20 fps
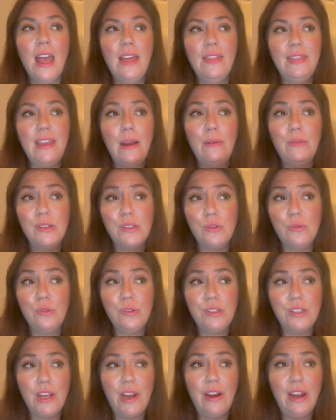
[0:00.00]
There was
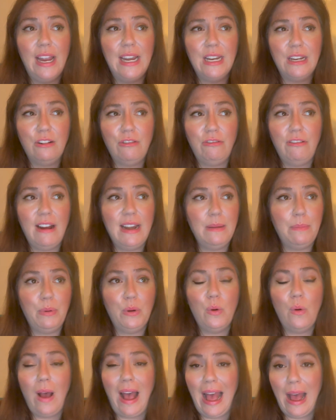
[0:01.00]
also an
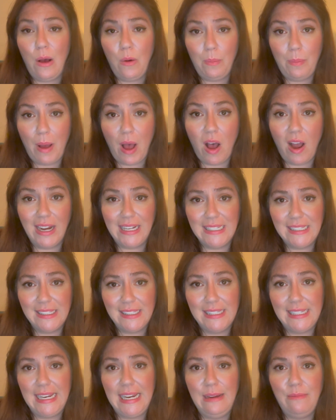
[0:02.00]
incredible alpine
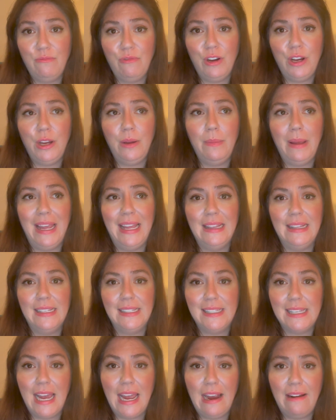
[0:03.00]
steam room in
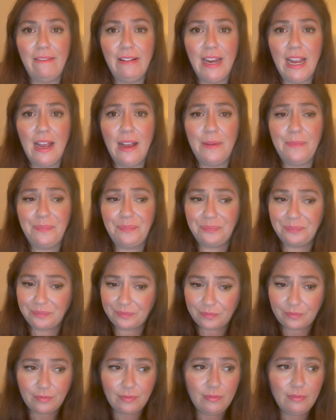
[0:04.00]
this area,
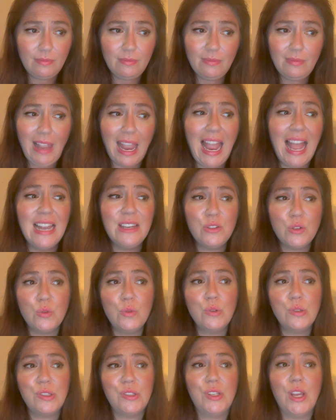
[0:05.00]
and
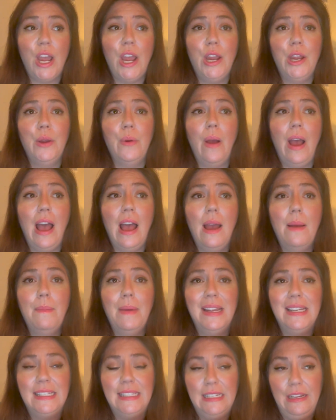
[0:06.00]
also
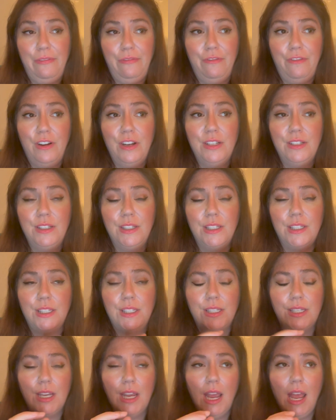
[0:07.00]

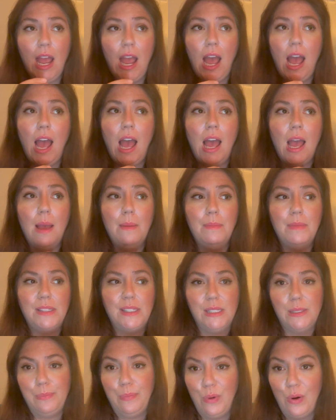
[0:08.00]
different
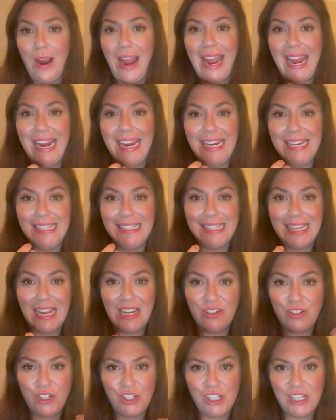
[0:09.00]
sprays
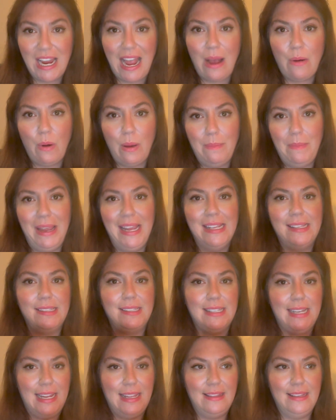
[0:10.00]
and shower
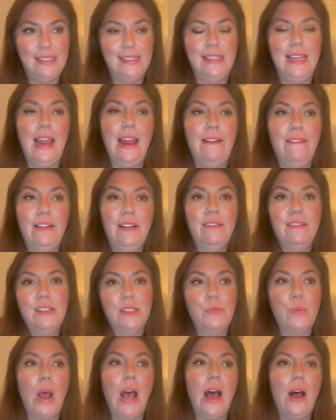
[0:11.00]
mists in this area
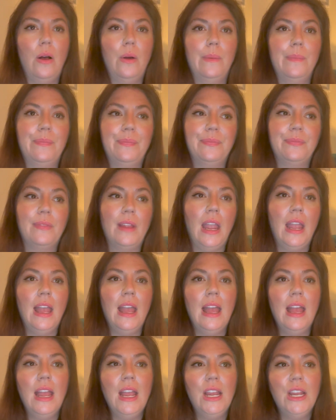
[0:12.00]
as well.
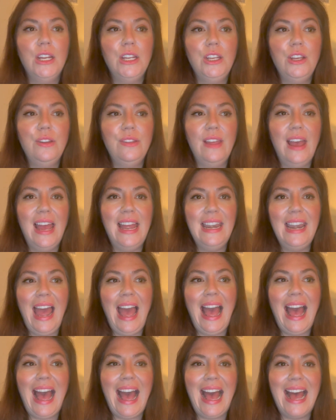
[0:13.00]
You then
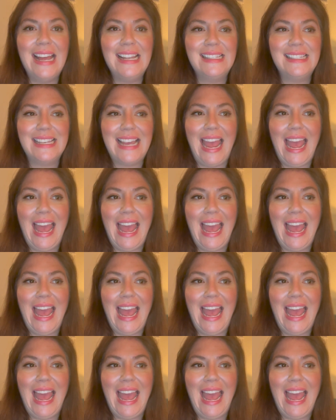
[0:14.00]
had